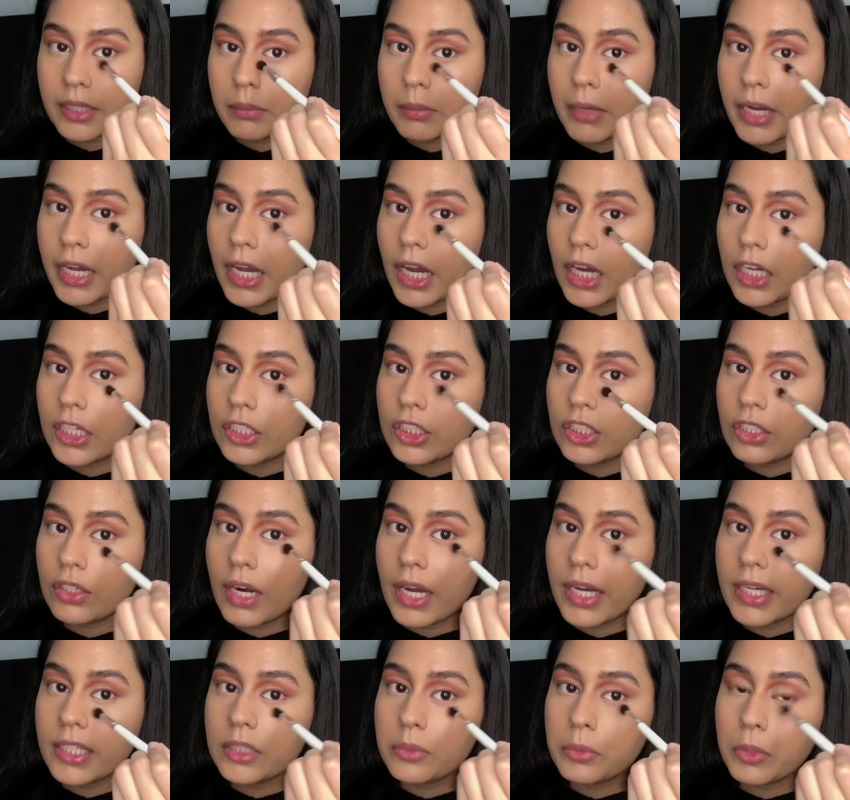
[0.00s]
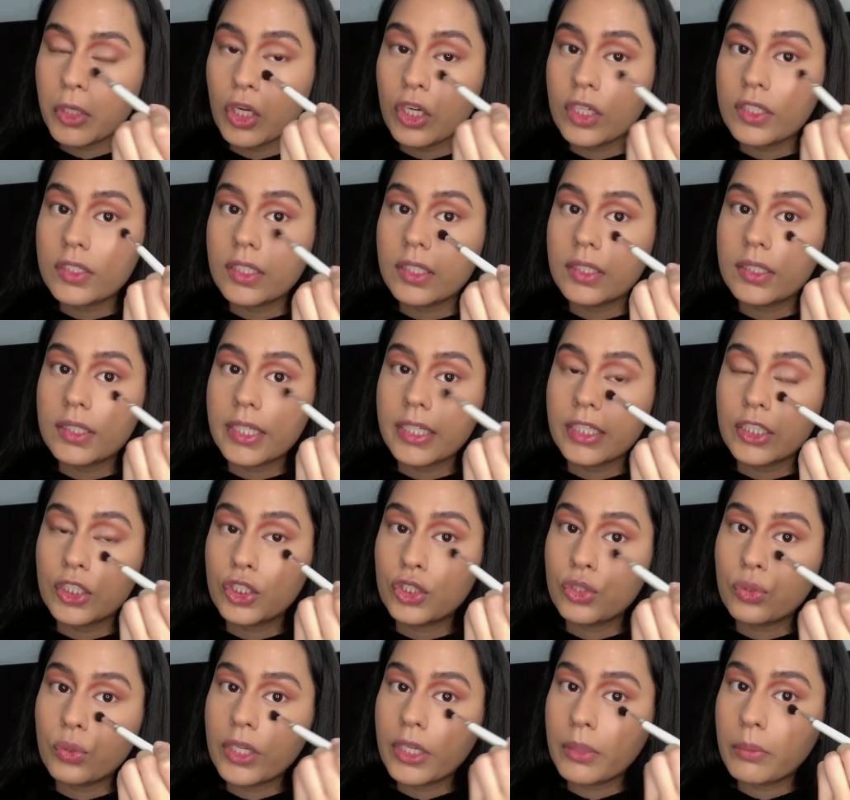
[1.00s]
under eyes because it's
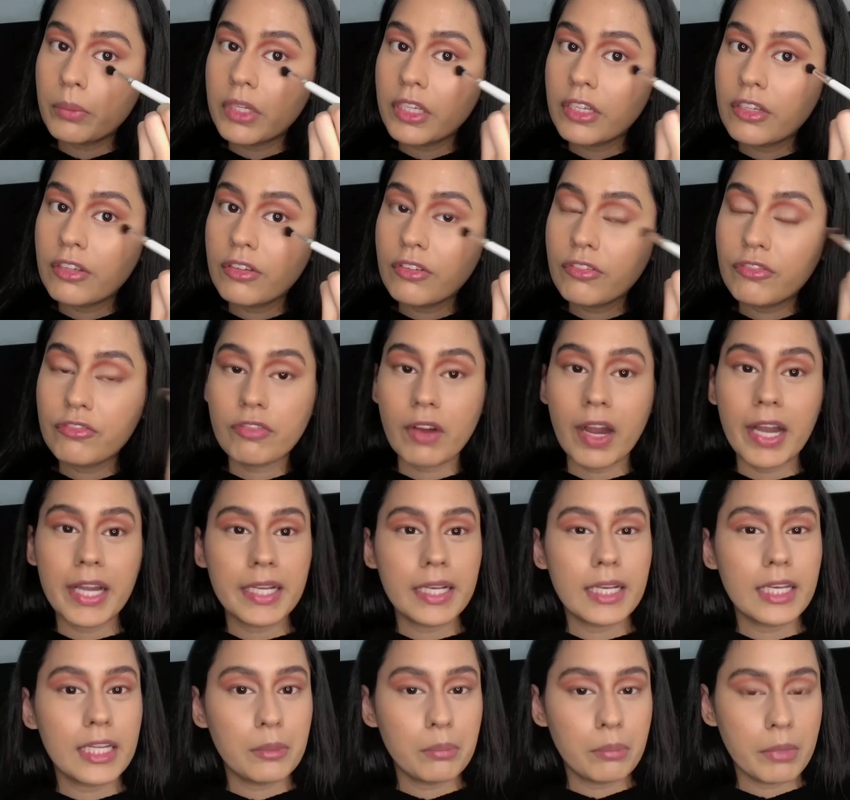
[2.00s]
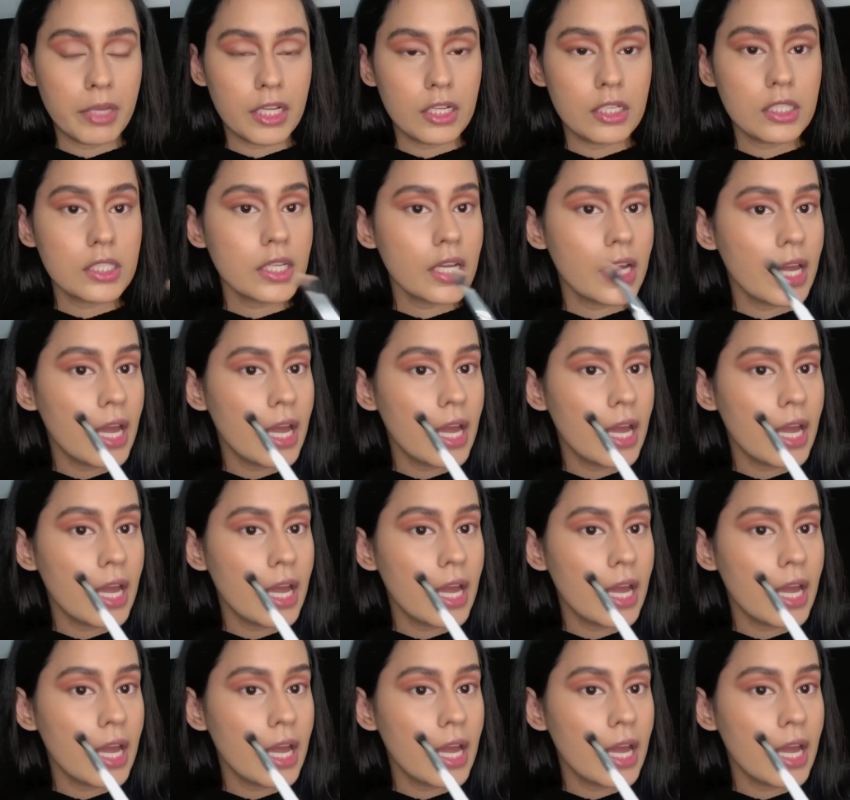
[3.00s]
extremely finely milled